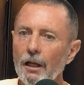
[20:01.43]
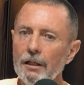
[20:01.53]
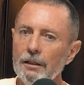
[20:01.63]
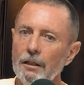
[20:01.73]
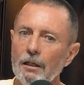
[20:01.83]

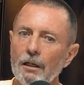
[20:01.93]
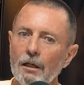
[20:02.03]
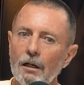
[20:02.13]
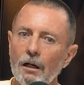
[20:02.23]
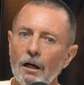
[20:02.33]
And
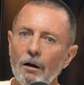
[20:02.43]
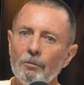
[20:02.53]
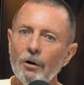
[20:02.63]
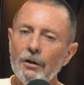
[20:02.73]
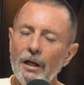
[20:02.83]

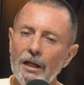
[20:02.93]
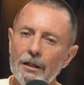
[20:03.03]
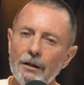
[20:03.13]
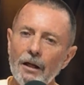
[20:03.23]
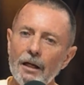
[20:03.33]
by the end
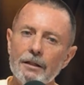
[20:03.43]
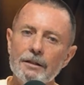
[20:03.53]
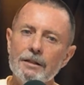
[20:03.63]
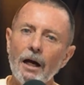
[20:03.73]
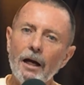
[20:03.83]
of that
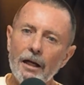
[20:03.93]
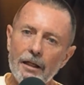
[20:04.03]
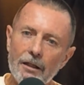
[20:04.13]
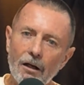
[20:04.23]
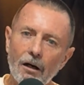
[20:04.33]

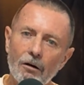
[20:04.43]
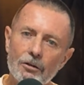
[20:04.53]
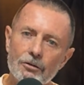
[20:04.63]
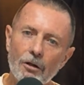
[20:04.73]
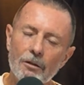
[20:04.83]
day, I
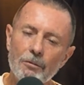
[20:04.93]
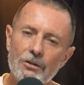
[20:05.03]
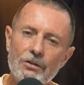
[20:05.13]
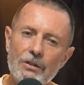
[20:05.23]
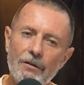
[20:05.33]
was riding my
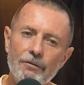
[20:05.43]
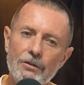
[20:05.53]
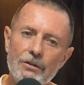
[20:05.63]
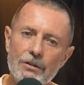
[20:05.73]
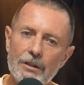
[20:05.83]

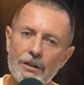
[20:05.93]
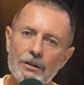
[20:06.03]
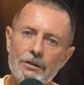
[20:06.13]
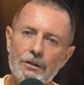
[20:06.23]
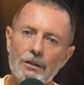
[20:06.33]

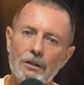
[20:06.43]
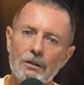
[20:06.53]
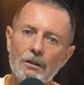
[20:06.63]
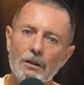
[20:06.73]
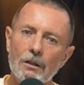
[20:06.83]
7.6
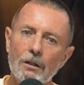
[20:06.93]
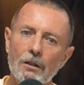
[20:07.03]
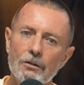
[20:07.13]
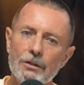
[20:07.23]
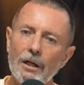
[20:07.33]

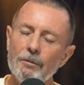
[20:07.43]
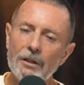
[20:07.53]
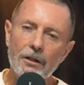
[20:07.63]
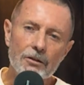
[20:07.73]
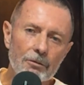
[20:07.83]
because AB
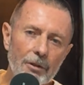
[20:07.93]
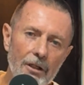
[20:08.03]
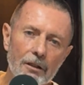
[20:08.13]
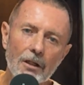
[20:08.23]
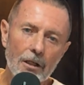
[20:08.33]
goes,
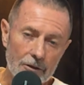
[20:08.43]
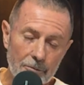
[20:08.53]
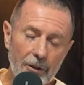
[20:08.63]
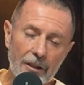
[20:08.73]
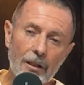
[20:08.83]
it's
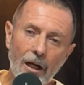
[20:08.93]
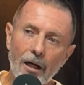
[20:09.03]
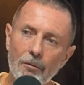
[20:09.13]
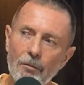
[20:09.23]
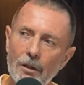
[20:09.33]
picking
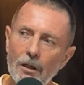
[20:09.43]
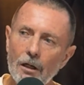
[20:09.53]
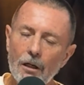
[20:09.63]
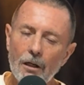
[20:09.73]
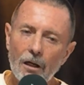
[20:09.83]
up.
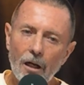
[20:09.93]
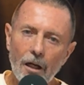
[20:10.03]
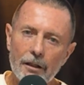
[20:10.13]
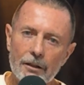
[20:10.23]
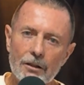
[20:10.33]

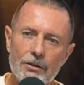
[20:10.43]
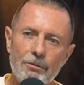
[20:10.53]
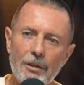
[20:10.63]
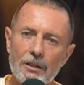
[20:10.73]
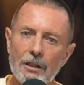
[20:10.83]
And he goes, you
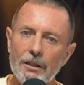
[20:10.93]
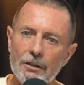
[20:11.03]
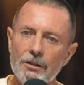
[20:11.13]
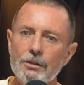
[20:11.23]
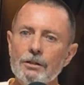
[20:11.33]
better get
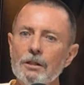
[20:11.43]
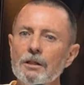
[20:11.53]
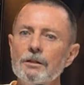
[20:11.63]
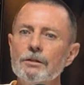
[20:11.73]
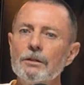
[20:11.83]
used to this.